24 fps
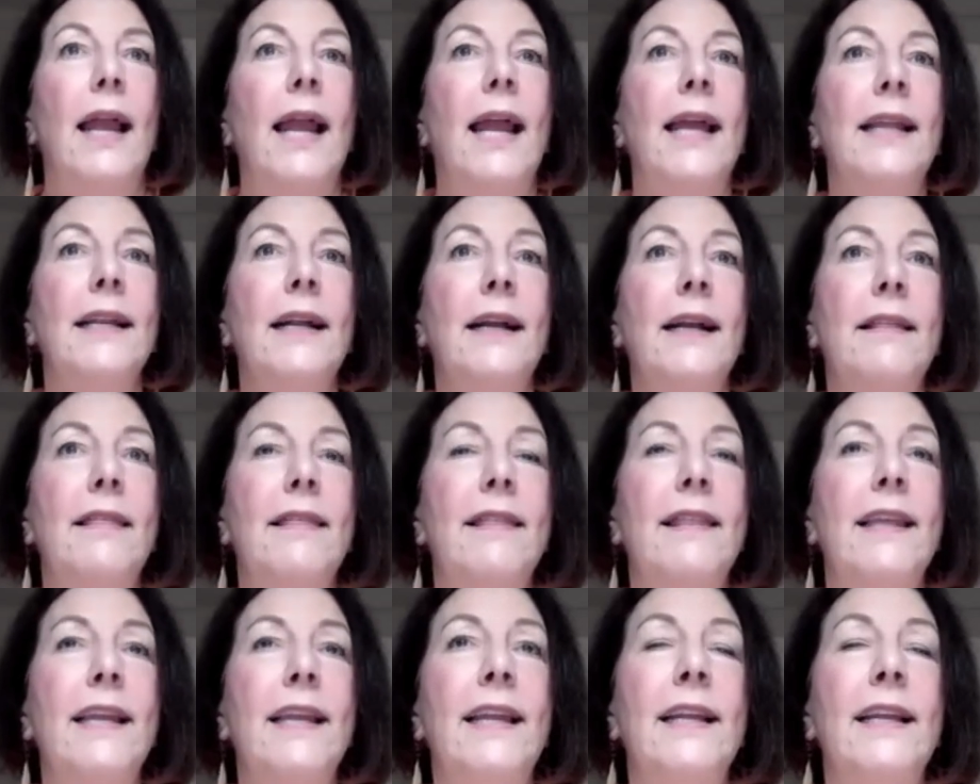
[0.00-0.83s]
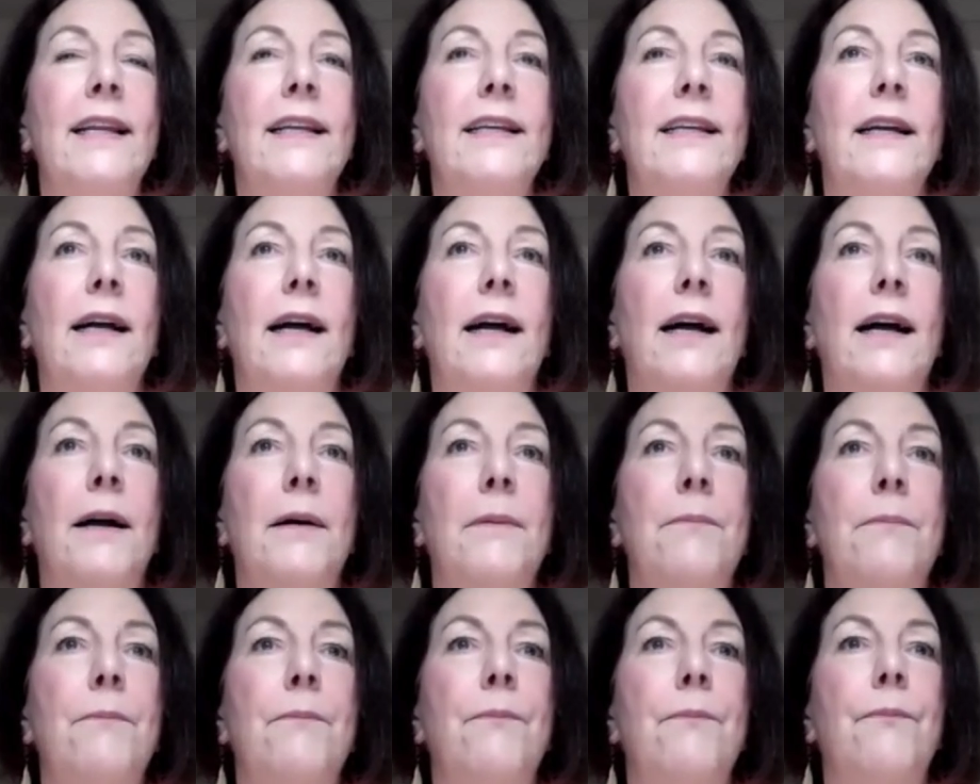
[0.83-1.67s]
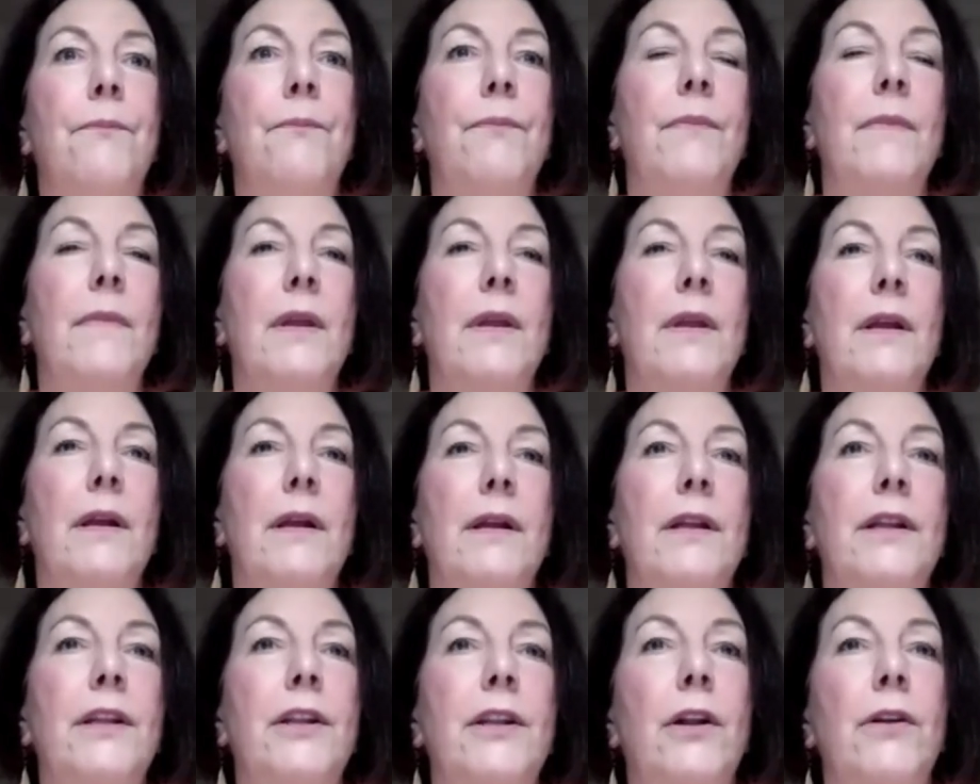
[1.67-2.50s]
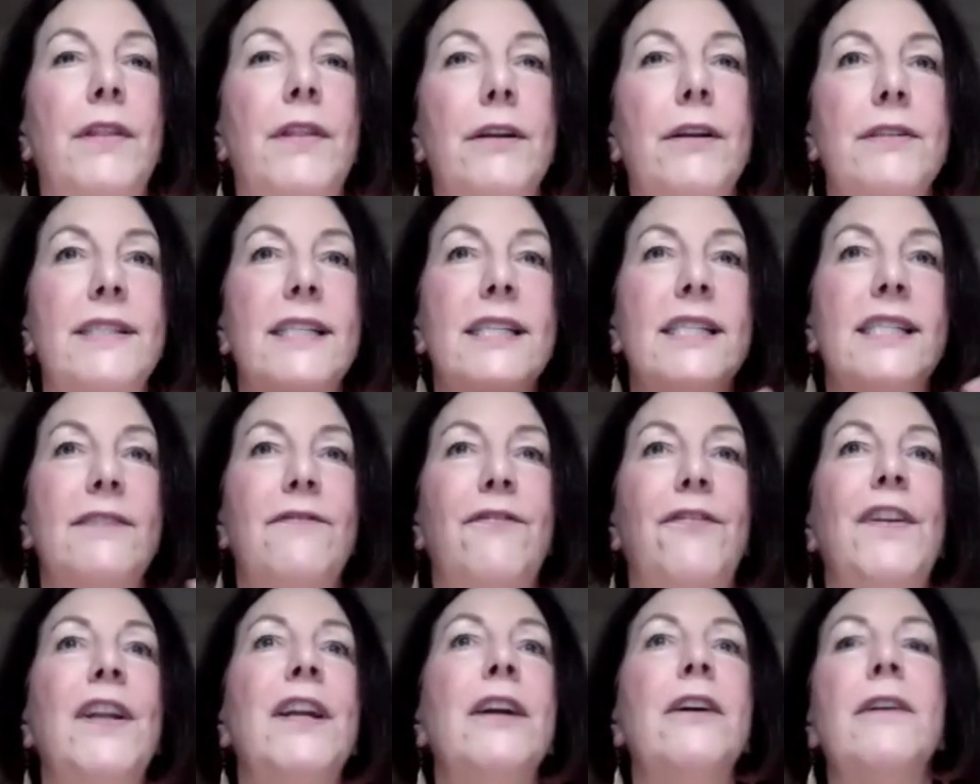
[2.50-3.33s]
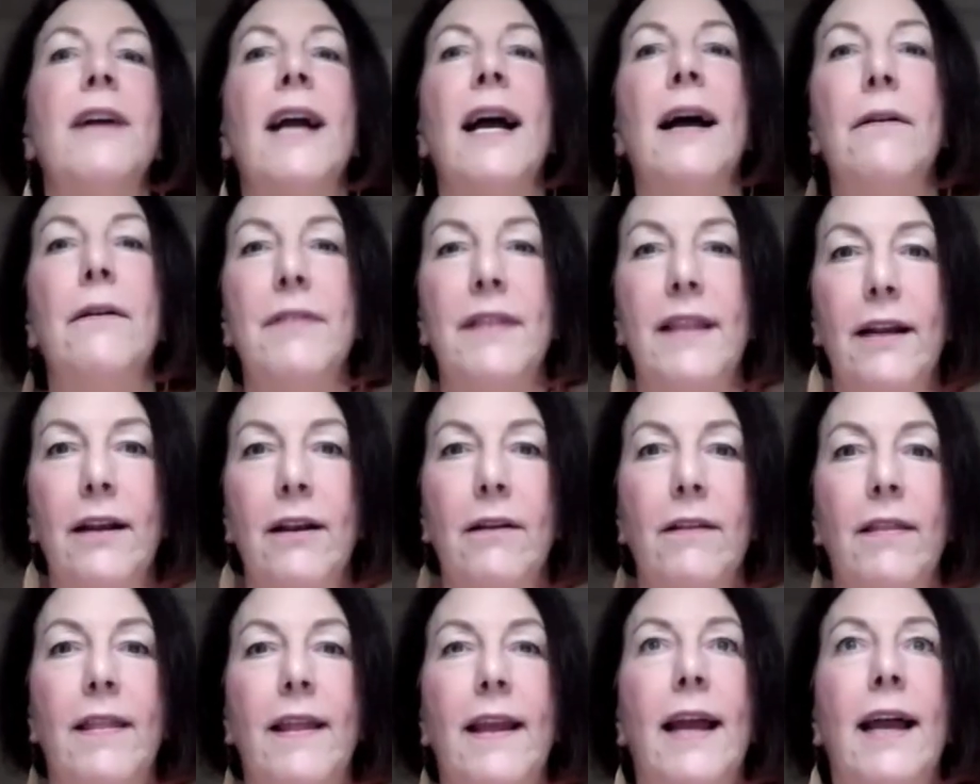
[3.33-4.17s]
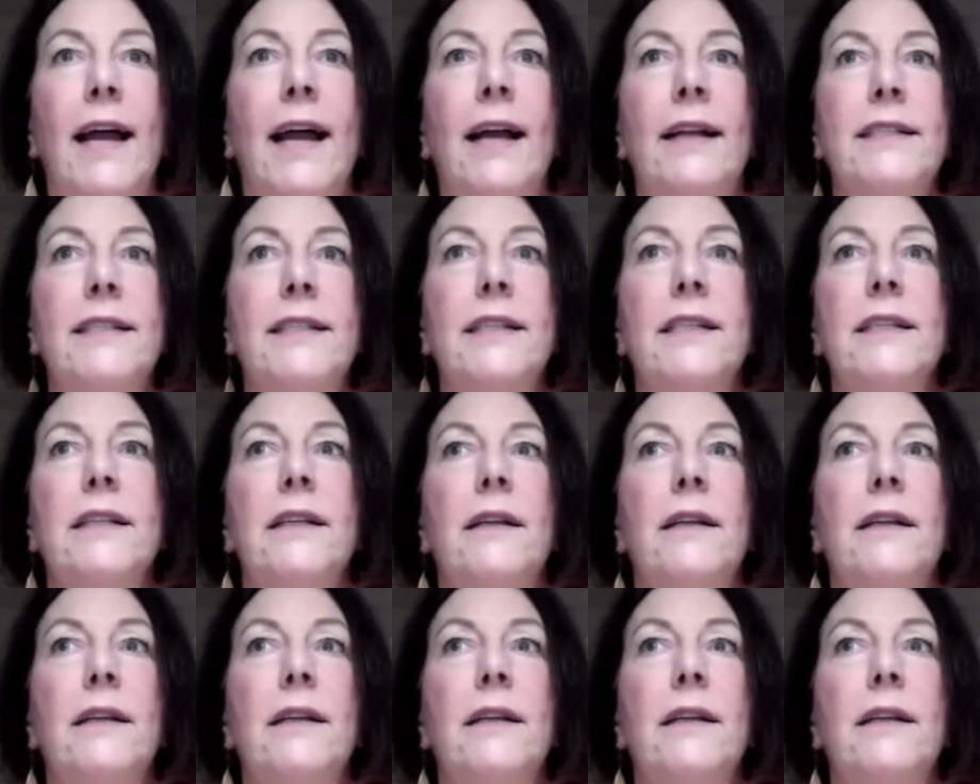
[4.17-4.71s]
And I think, you know, there's this fear out there that